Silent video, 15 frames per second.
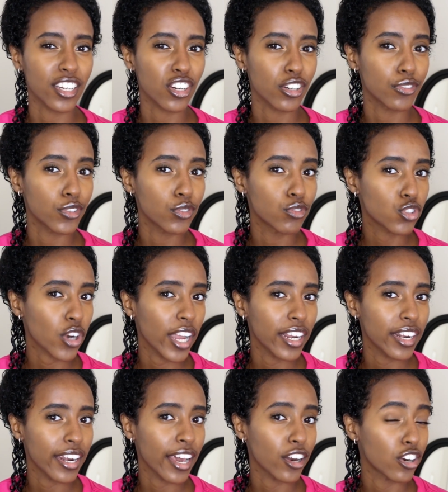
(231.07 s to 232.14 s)
or if you've tried
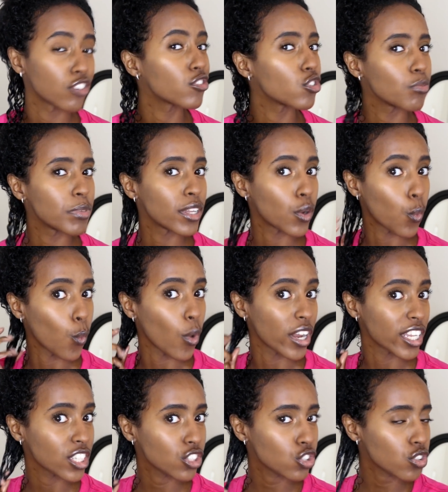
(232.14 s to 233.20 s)
it out, or if you've been
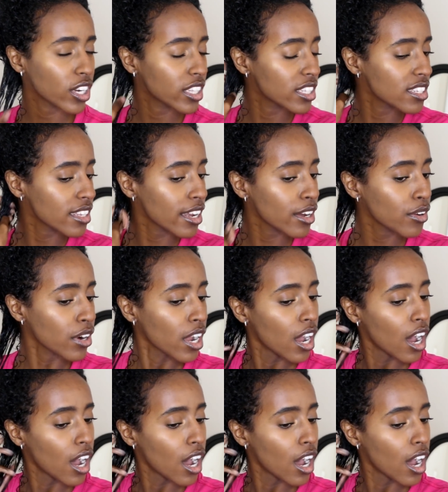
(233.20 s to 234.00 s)
wanting to try this out,